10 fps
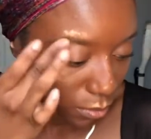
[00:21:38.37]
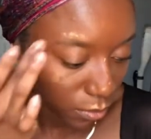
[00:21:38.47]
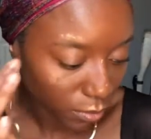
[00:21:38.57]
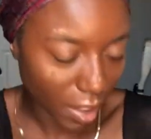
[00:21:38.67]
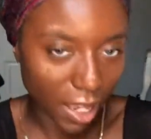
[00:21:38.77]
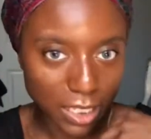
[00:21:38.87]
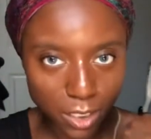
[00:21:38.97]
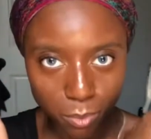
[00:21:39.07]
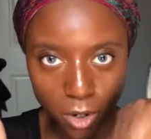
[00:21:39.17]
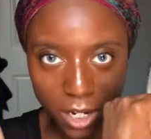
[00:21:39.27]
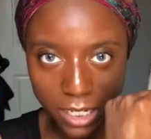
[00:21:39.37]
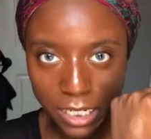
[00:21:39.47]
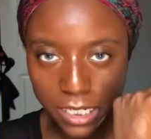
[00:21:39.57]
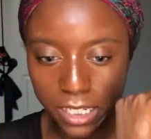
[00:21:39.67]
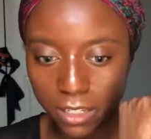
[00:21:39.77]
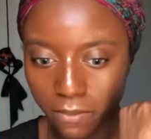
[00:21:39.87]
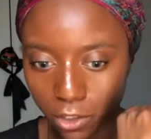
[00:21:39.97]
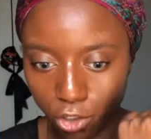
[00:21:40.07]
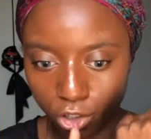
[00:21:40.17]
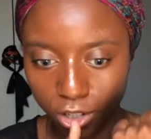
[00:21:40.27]
Now this product, even
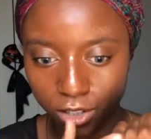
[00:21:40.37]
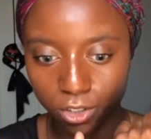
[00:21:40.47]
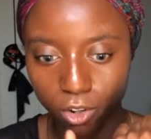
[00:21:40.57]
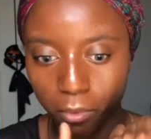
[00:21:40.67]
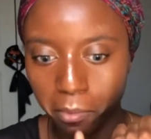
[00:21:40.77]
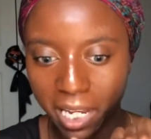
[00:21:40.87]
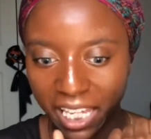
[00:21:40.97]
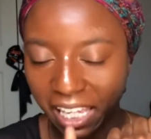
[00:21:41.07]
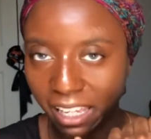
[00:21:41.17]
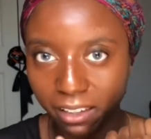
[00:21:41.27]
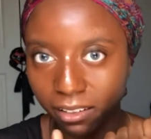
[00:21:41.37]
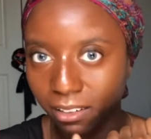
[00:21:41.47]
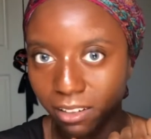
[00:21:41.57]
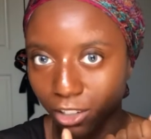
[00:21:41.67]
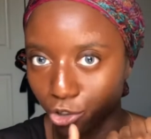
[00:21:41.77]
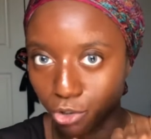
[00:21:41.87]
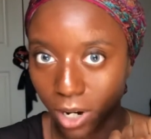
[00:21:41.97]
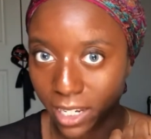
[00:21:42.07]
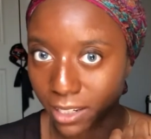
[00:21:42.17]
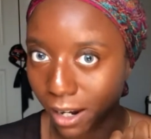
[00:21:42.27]
just on my hand,
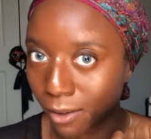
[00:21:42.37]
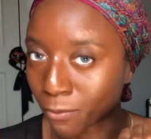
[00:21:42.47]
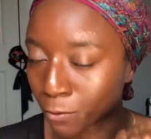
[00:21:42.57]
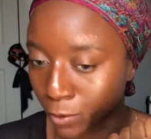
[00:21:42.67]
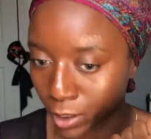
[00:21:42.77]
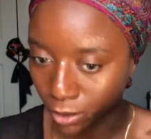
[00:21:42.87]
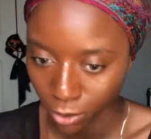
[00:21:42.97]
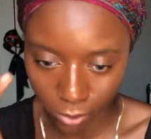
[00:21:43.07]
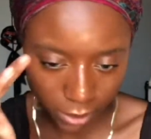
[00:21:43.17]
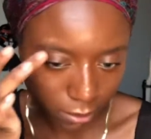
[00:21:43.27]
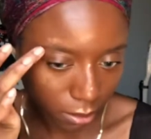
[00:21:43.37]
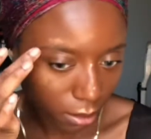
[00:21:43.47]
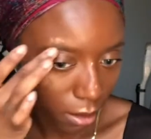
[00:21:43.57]
dried down fairly quickly.